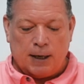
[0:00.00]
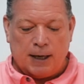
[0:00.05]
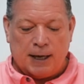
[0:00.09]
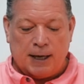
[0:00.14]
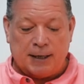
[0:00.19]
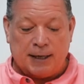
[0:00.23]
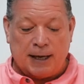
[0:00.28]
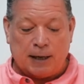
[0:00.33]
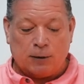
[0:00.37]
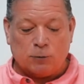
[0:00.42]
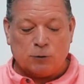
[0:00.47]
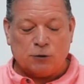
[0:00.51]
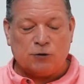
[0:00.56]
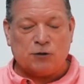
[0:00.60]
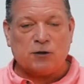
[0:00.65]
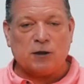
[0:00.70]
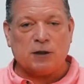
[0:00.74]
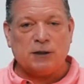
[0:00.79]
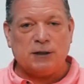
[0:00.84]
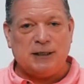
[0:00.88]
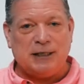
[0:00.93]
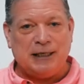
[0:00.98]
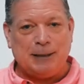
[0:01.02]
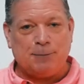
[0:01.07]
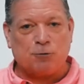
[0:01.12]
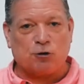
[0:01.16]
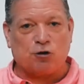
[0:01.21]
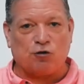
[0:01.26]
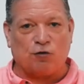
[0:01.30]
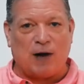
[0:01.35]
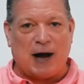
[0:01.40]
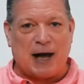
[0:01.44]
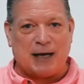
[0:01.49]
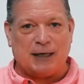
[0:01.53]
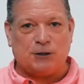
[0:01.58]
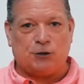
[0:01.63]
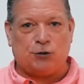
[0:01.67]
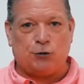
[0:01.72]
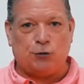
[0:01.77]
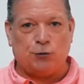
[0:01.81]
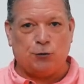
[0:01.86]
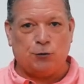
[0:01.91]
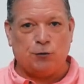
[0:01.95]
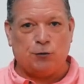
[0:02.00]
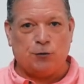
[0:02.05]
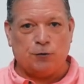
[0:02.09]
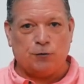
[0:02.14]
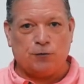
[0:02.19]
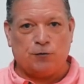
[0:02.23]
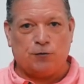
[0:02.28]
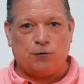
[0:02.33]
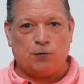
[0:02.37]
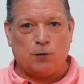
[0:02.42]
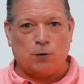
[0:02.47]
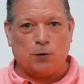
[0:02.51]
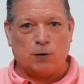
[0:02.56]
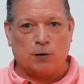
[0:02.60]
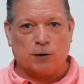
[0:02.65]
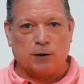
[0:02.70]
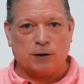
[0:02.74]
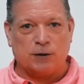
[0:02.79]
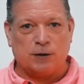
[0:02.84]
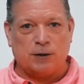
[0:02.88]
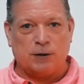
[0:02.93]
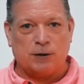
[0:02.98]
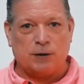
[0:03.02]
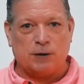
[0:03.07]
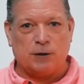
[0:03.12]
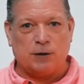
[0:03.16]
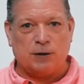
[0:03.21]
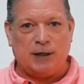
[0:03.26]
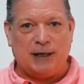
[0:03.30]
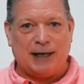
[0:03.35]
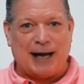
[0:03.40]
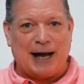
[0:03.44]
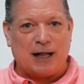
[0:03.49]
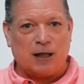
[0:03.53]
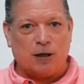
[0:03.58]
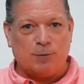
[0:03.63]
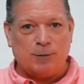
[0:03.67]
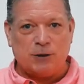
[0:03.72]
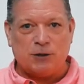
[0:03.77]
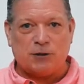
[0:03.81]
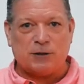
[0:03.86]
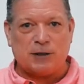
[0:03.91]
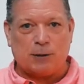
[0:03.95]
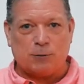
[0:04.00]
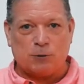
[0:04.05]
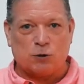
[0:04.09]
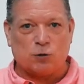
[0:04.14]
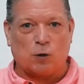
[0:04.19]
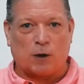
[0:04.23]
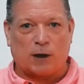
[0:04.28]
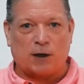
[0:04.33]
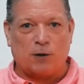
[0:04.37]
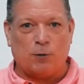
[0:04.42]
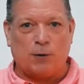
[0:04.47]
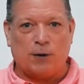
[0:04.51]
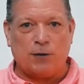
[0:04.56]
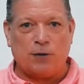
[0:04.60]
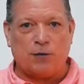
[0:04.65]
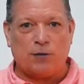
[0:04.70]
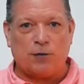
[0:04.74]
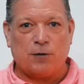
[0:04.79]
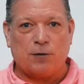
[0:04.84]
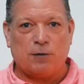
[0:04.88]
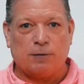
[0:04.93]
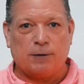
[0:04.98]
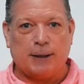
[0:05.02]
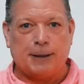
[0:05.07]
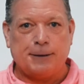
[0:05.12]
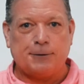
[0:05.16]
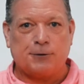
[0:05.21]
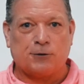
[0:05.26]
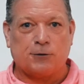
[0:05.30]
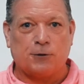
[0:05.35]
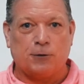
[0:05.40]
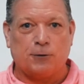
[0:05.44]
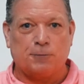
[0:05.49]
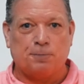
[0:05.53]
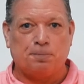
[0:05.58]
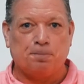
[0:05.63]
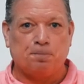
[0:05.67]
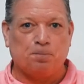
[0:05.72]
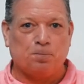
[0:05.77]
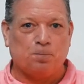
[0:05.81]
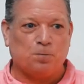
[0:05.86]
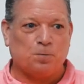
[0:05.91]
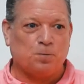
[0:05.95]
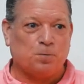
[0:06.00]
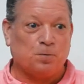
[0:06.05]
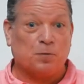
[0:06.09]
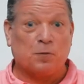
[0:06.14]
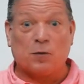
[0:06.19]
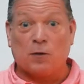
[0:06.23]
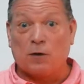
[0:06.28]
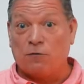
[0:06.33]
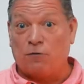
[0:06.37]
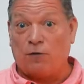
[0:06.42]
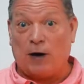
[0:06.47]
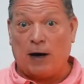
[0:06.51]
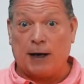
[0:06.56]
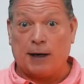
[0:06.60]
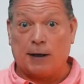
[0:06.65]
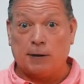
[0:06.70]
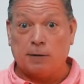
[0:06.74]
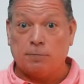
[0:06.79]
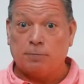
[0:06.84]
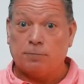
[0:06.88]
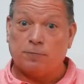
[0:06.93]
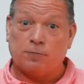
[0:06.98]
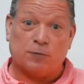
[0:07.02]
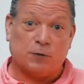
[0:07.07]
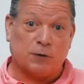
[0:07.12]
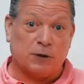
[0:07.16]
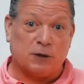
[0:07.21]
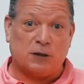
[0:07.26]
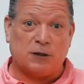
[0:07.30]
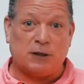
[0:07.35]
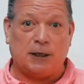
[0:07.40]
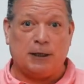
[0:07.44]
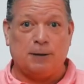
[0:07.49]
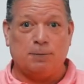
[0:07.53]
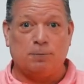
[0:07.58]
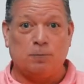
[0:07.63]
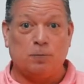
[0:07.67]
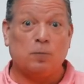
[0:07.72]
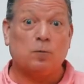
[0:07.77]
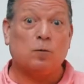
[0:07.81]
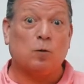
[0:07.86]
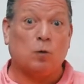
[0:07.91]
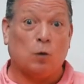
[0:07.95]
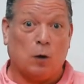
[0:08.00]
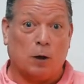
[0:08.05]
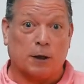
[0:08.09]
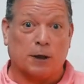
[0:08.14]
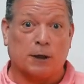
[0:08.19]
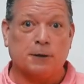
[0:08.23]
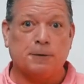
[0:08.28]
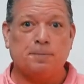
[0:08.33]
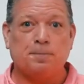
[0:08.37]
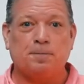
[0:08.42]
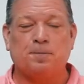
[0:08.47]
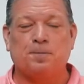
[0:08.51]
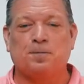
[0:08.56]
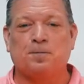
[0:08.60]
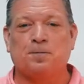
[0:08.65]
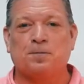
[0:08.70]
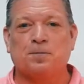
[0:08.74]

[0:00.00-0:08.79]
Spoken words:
And that was deep gratitude for the elements that I was working with, right? So fire for the steam, water.